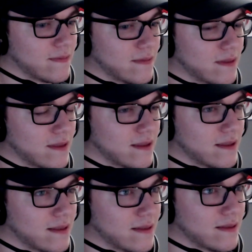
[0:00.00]

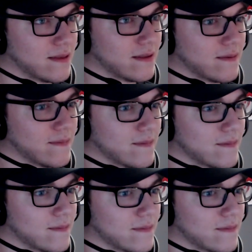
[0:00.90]
No one is speaking in this clip.